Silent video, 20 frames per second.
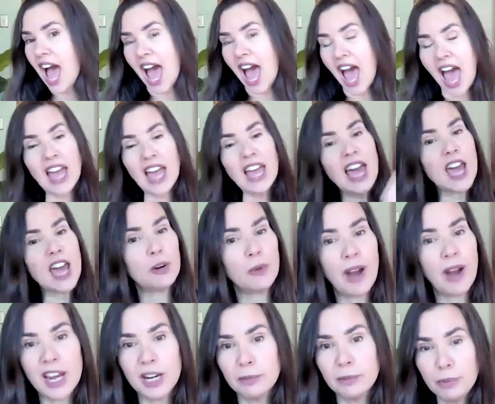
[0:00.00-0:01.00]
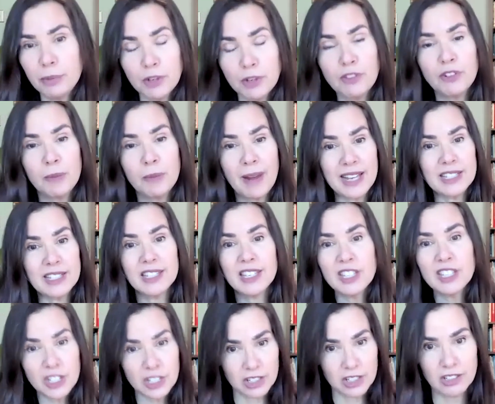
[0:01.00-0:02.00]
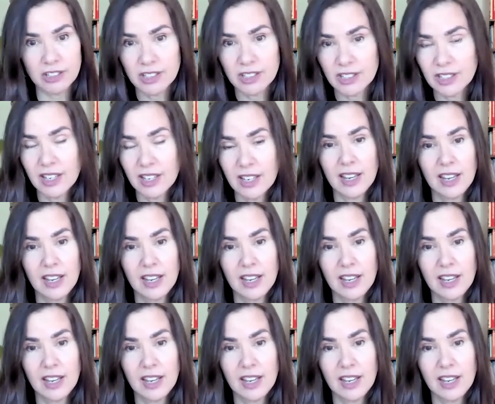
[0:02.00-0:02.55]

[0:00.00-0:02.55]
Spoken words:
I got to write a book for my sisters